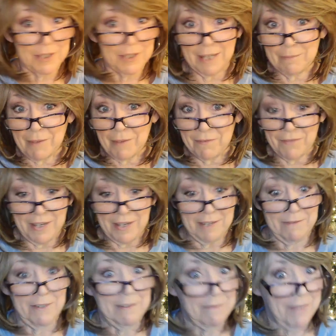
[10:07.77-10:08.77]
You know, it's like my
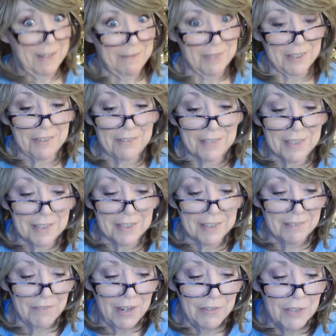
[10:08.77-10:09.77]
favorite, favorite
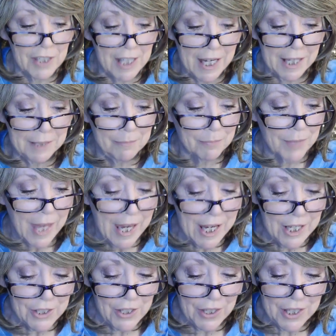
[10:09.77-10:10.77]
favorite line.
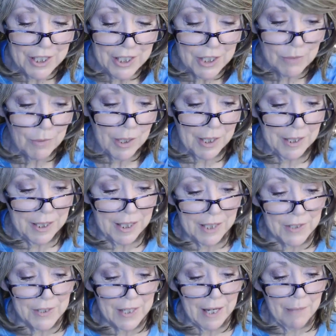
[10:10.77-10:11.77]
So this
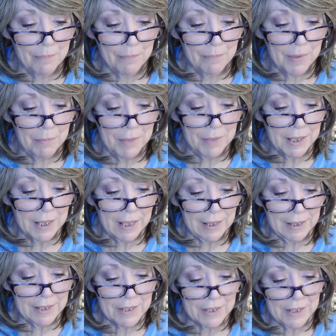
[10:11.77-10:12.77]
one, it's um, the
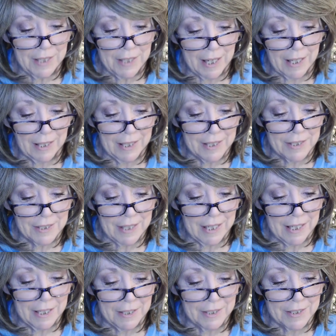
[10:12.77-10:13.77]
Mini Glitz
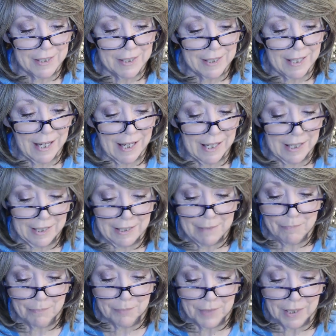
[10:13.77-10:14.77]
necklace in
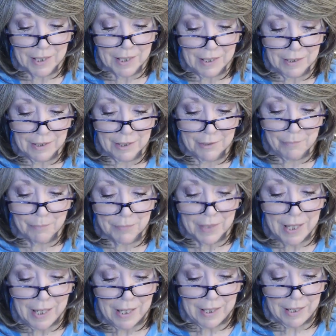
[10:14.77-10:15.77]
sky color.